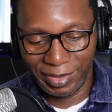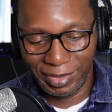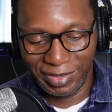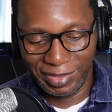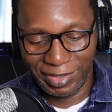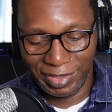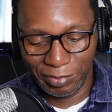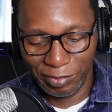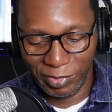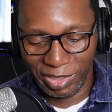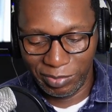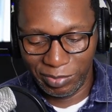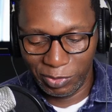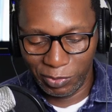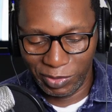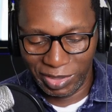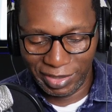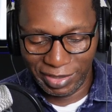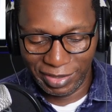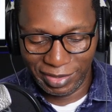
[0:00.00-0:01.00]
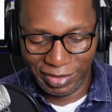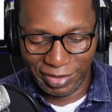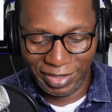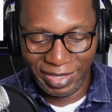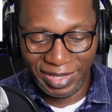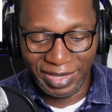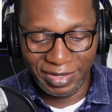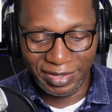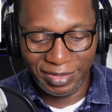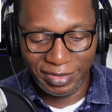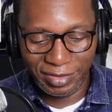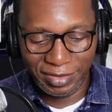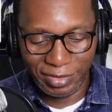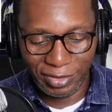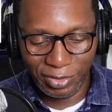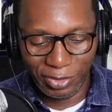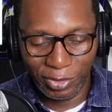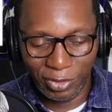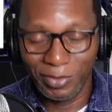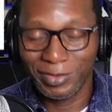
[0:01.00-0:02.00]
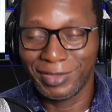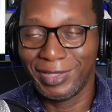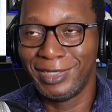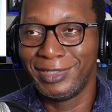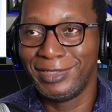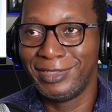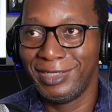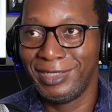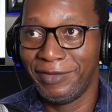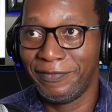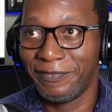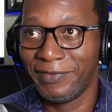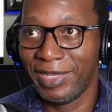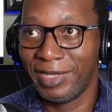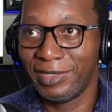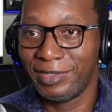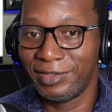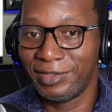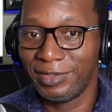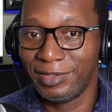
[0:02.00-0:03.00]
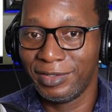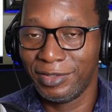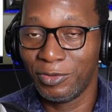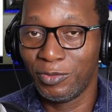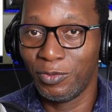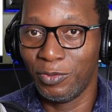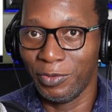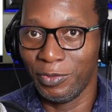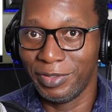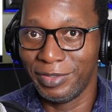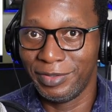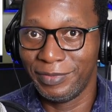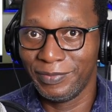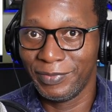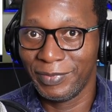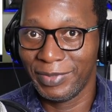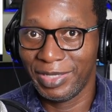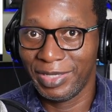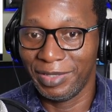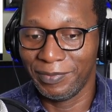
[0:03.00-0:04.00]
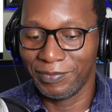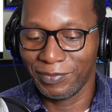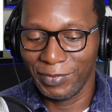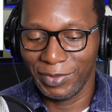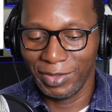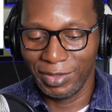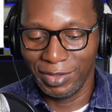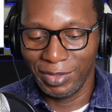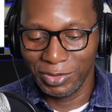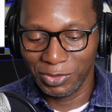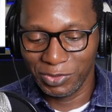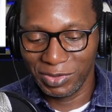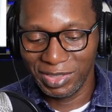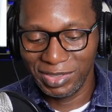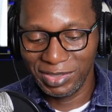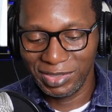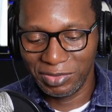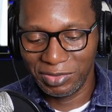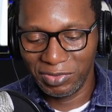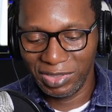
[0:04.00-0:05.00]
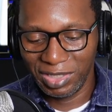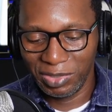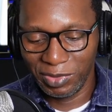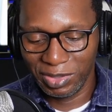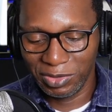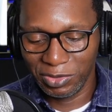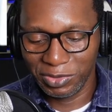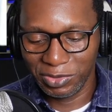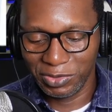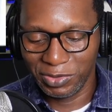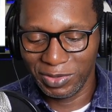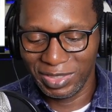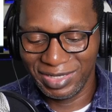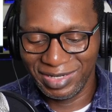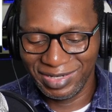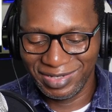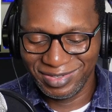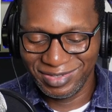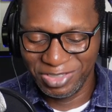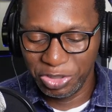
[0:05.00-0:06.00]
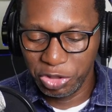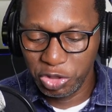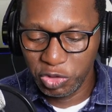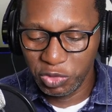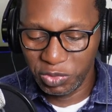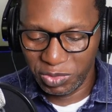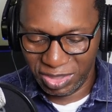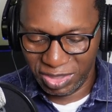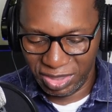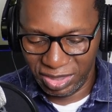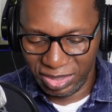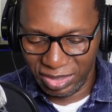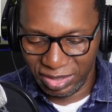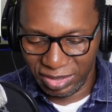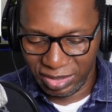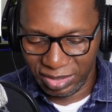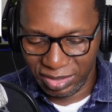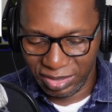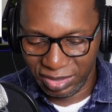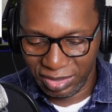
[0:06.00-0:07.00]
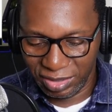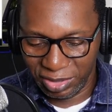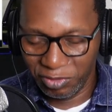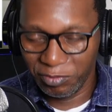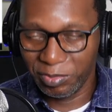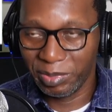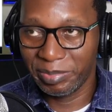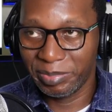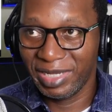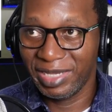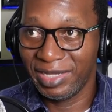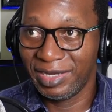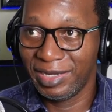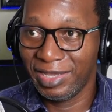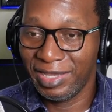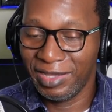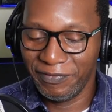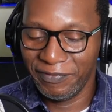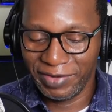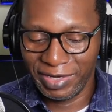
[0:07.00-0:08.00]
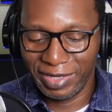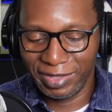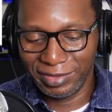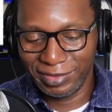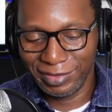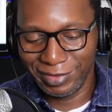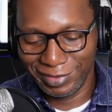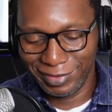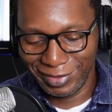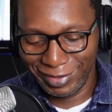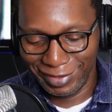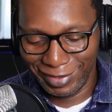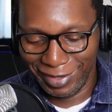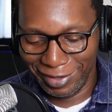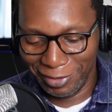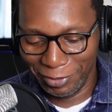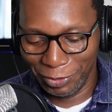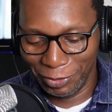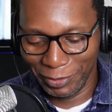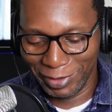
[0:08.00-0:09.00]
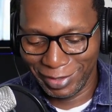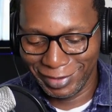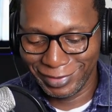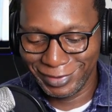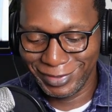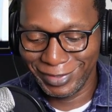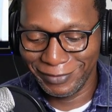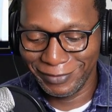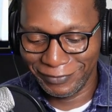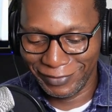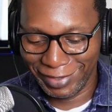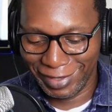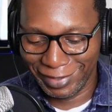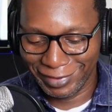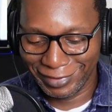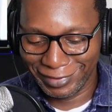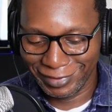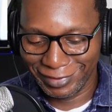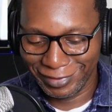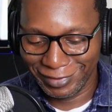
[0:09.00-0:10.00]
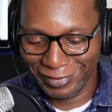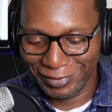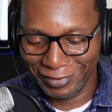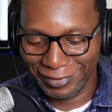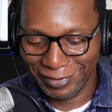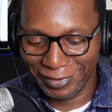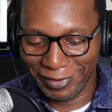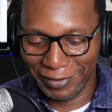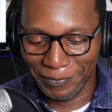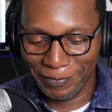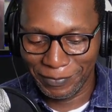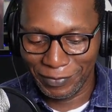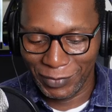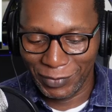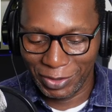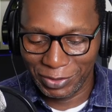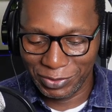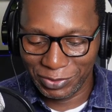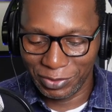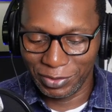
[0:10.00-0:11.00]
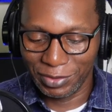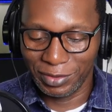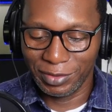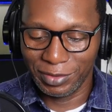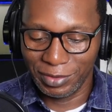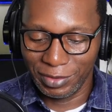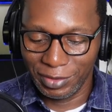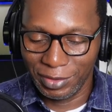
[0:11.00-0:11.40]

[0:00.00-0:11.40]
and then maybe you want to end on that D flat chord. Okay, so this is a tricky one because you're in a new key. You've been playing in A flat, now you're in D flat. Okay, so